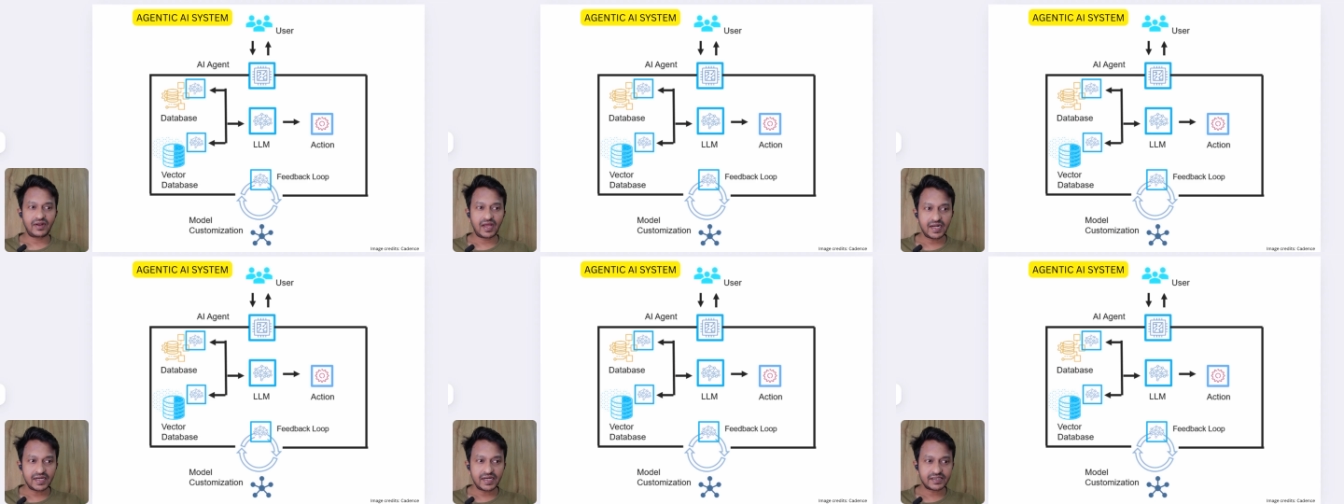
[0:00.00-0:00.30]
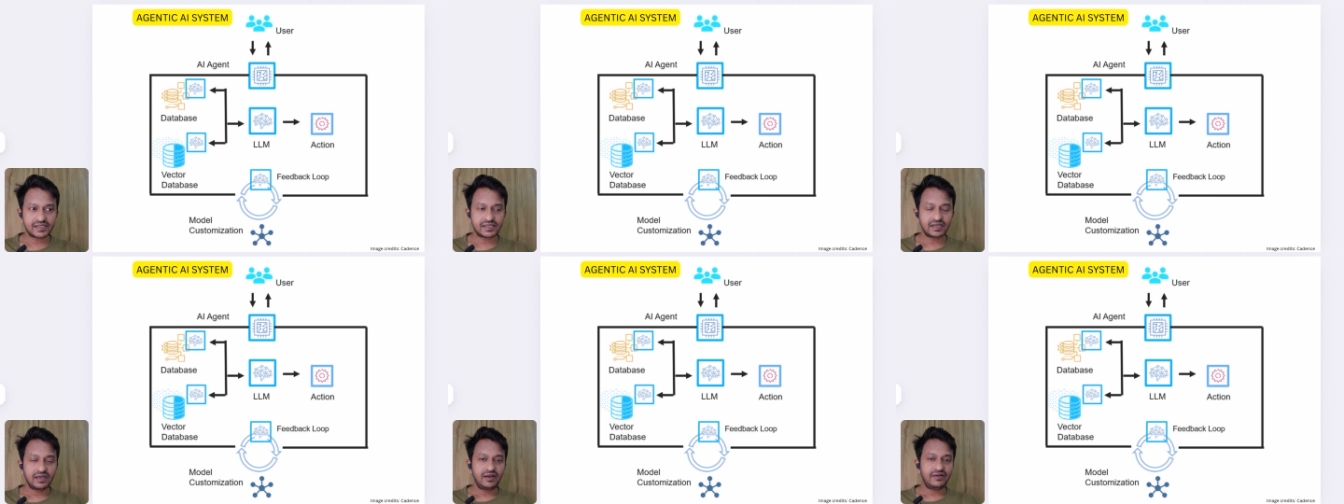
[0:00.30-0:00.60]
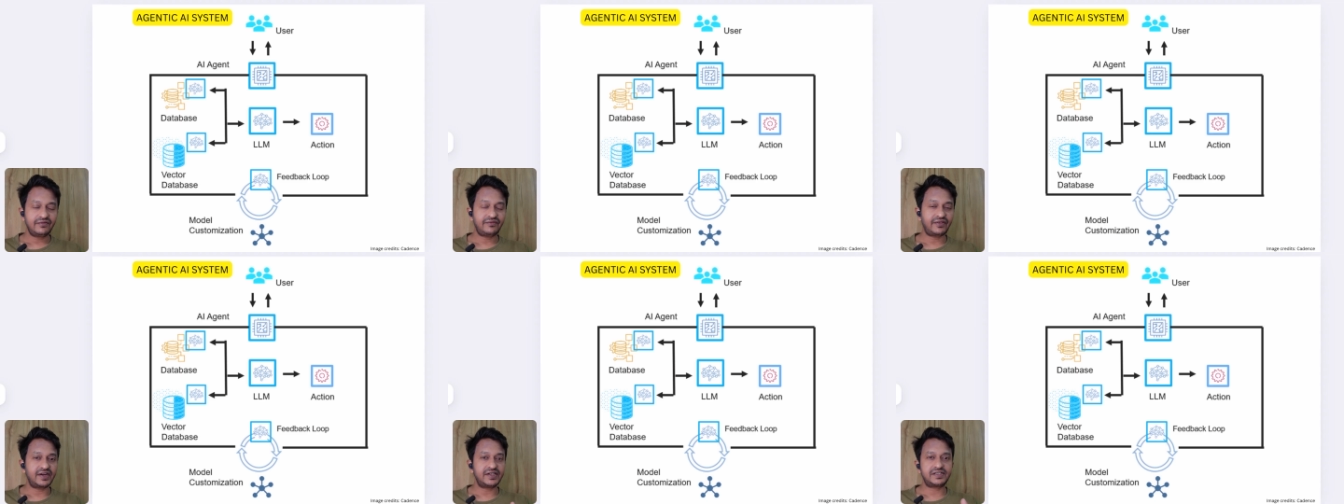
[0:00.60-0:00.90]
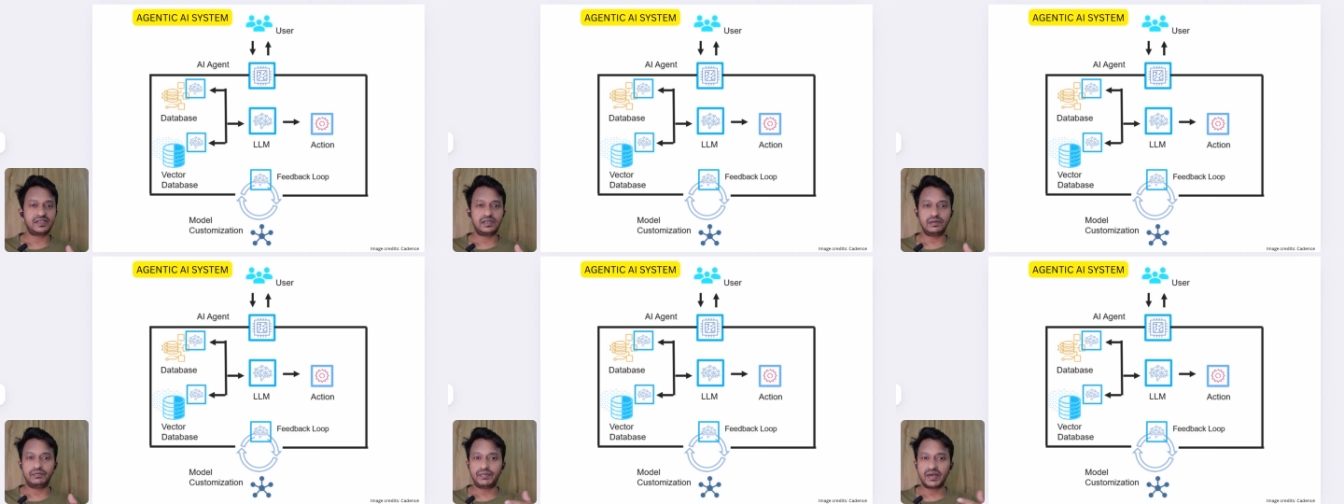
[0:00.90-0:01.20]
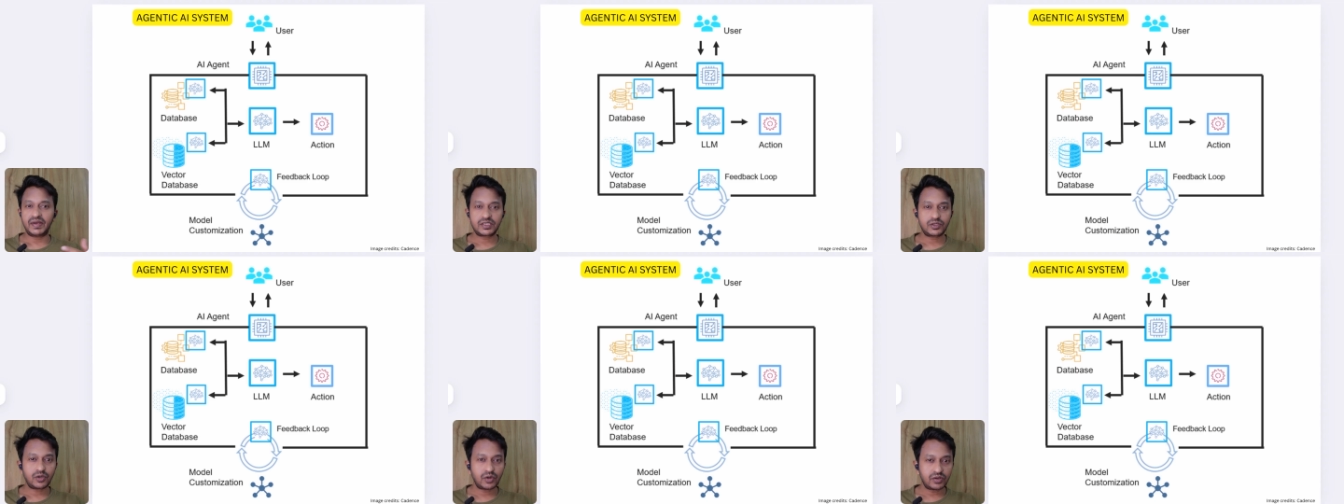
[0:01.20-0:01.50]
flights, finds the
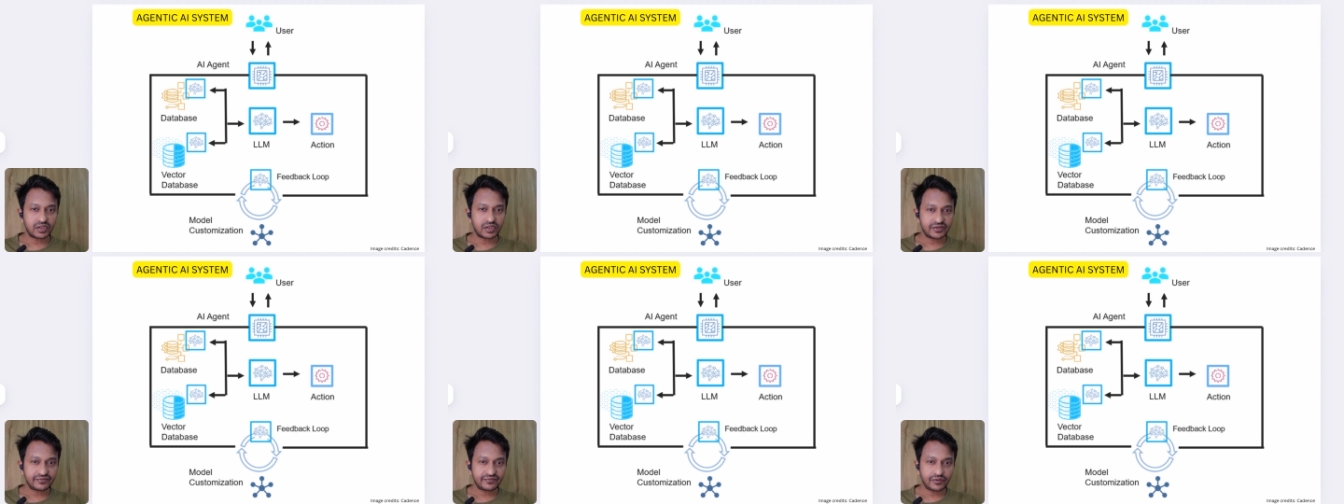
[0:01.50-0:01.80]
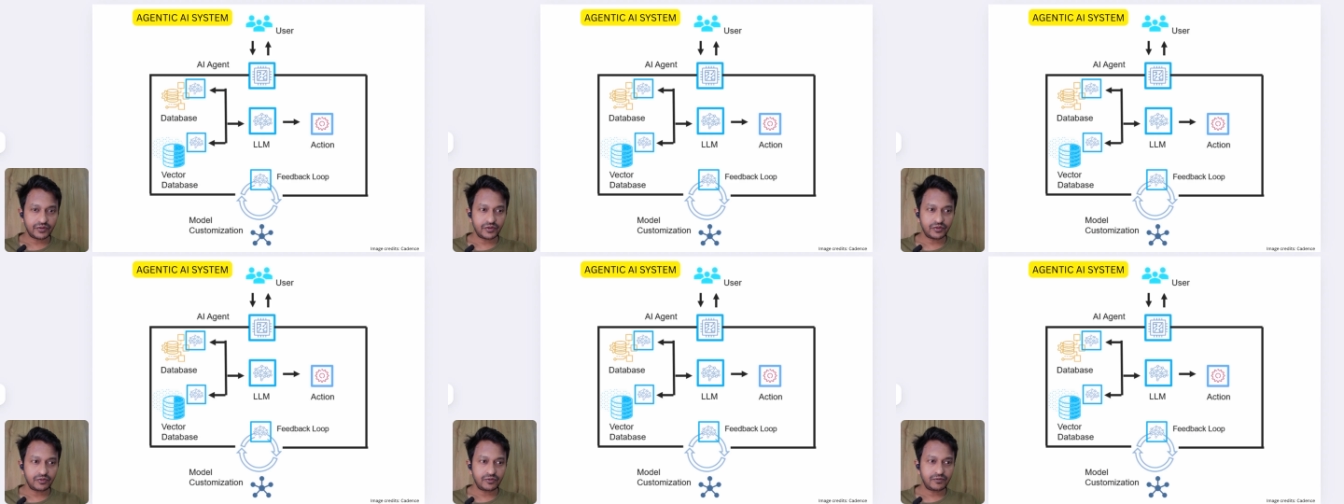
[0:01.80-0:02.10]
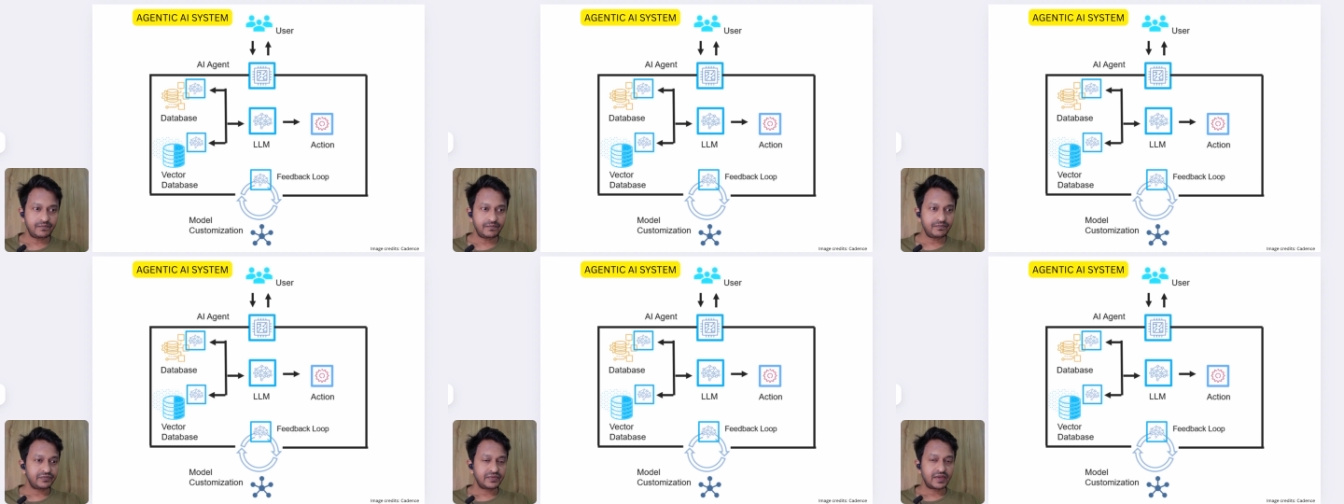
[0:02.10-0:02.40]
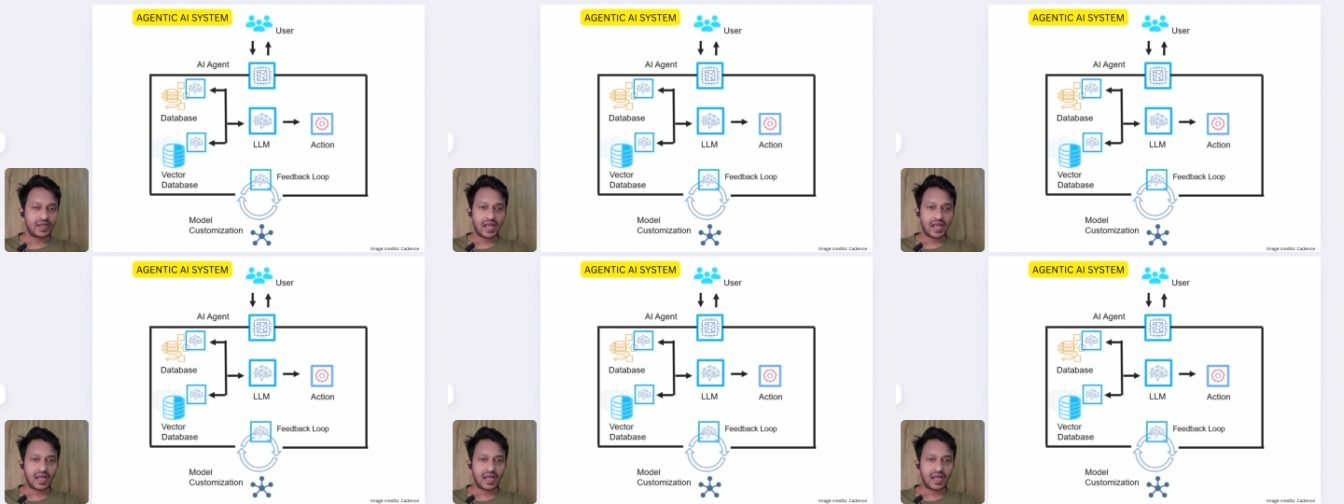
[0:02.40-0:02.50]
best hotels for you,